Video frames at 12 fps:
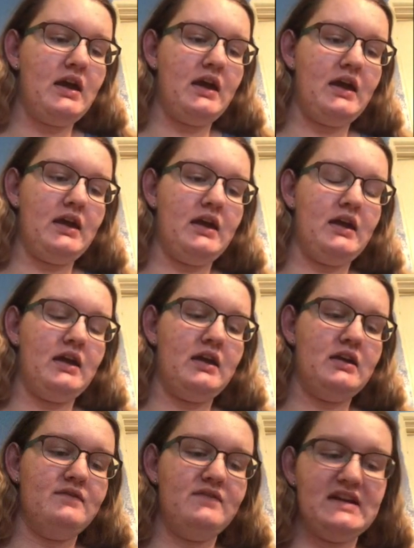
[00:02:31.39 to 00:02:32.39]
an
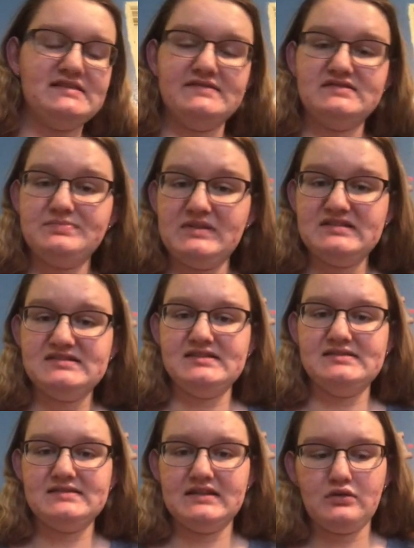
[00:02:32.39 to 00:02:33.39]
invasive
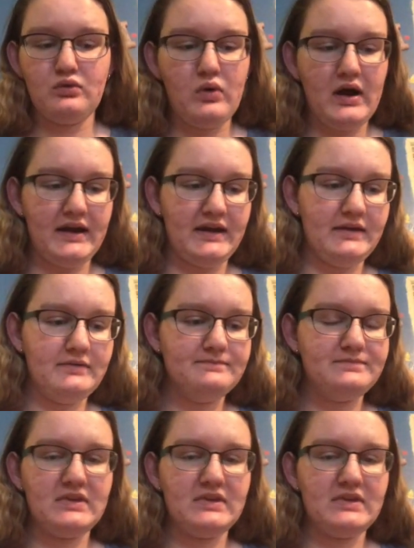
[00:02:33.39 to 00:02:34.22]
species in Hawaii.